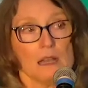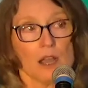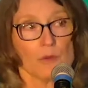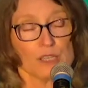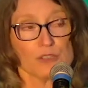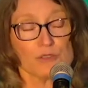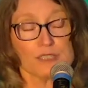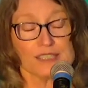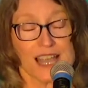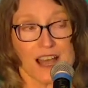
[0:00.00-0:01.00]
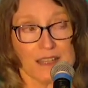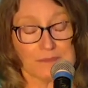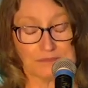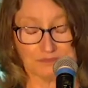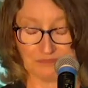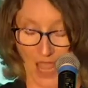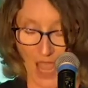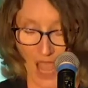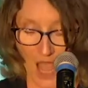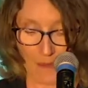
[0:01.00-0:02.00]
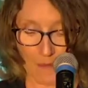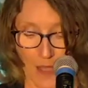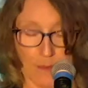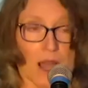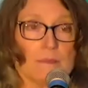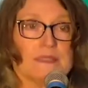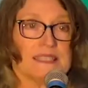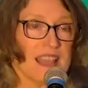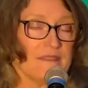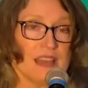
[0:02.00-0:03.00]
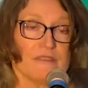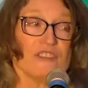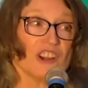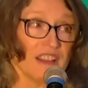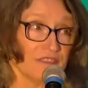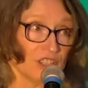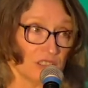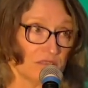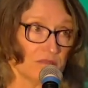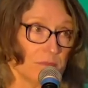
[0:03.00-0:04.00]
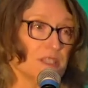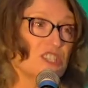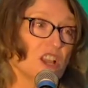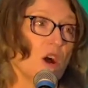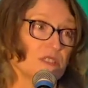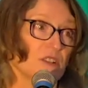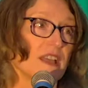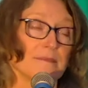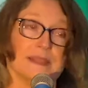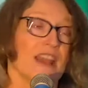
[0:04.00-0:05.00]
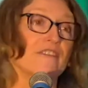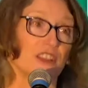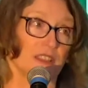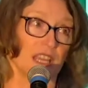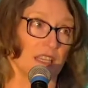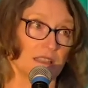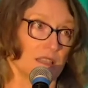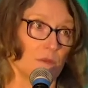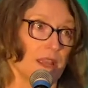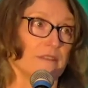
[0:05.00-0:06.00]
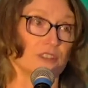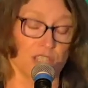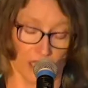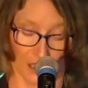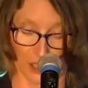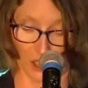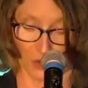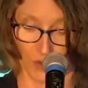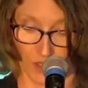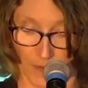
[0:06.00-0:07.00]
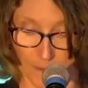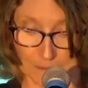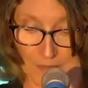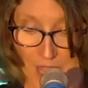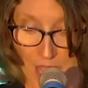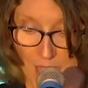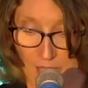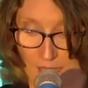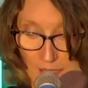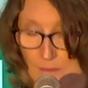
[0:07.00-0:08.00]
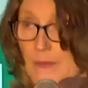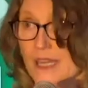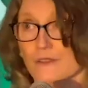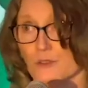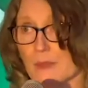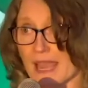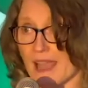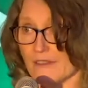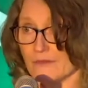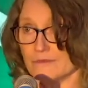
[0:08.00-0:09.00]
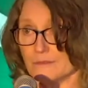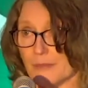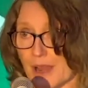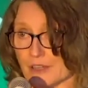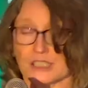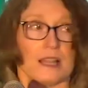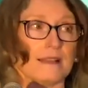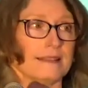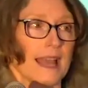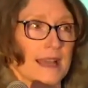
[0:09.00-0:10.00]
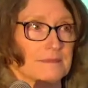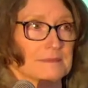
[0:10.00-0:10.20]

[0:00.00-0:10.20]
Original design. My mom saved that forever, but she also kept everything that we ever did, too. So many of you may have parents like that.